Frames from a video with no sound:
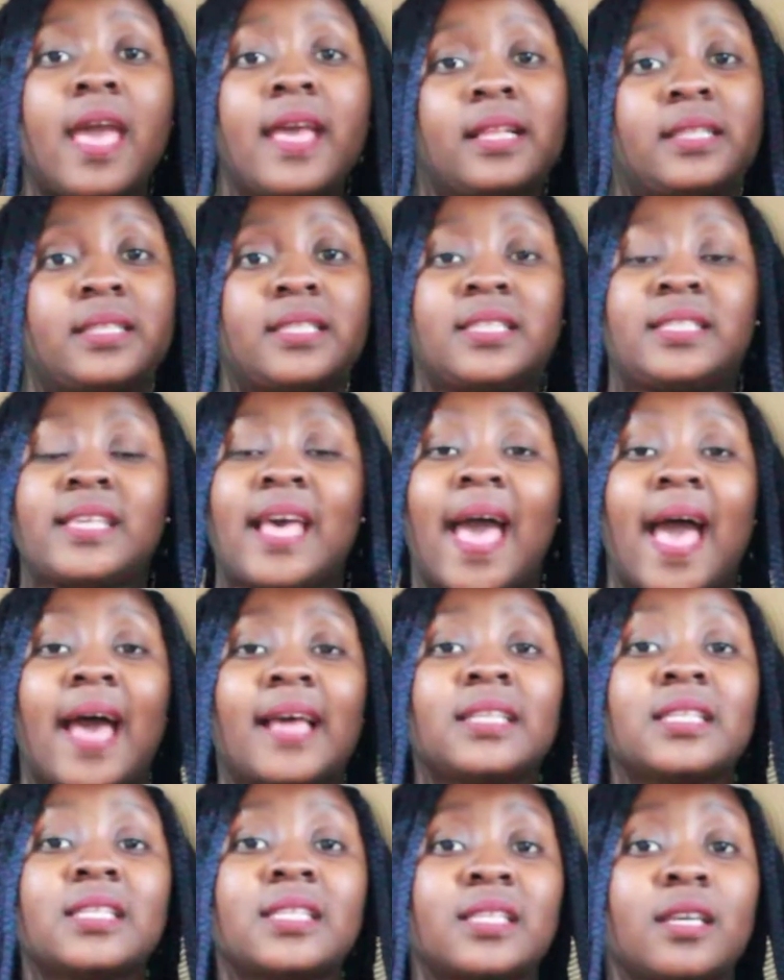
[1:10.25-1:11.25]
It's
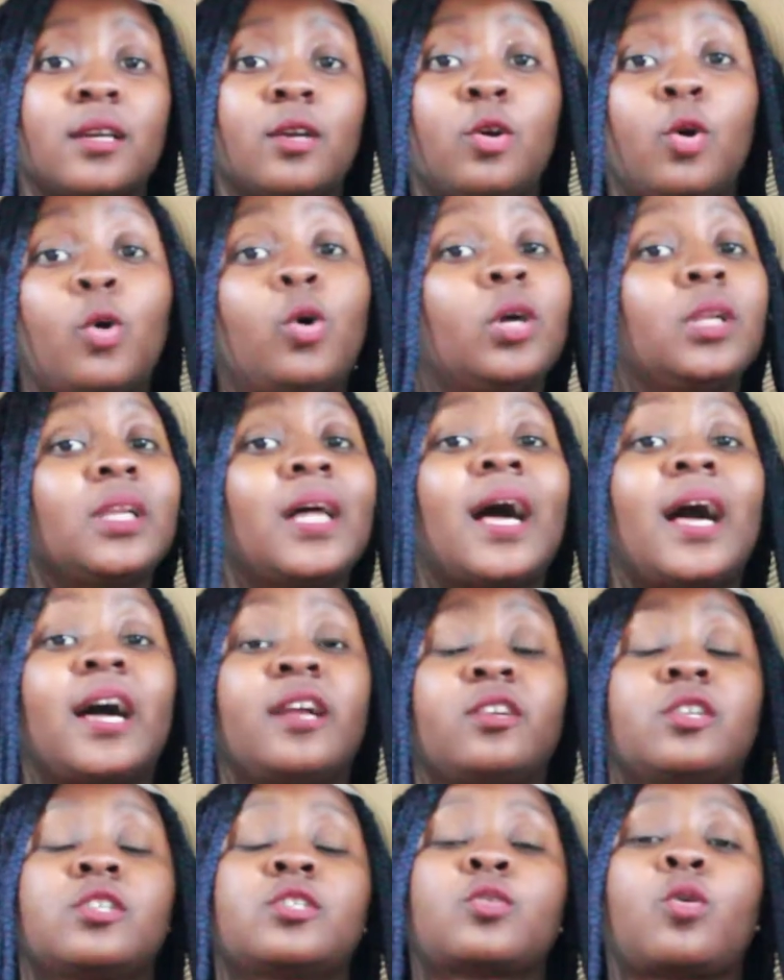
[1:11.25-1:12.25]
at Sagula
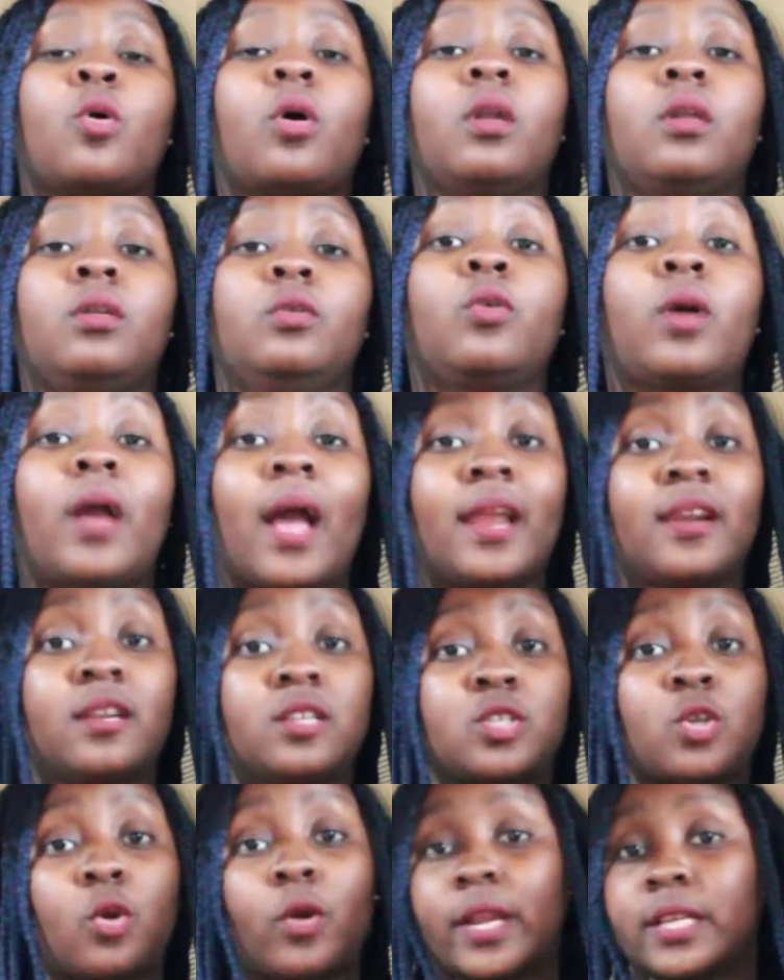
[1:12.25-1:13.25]
underscore look
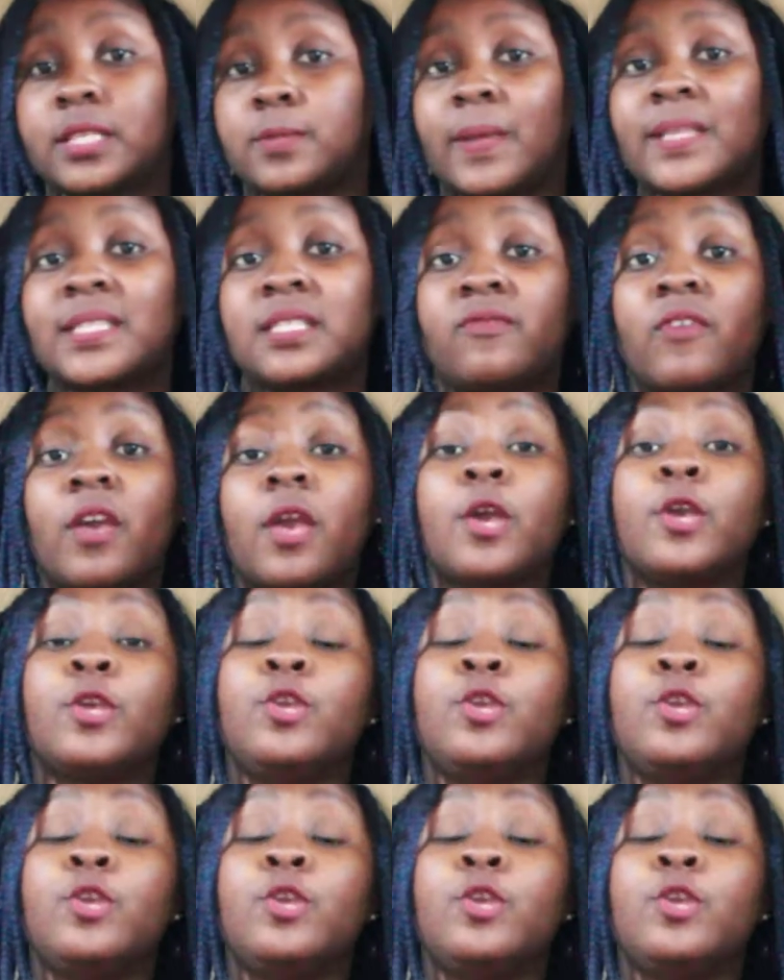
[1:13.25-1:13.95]
underscore expensive.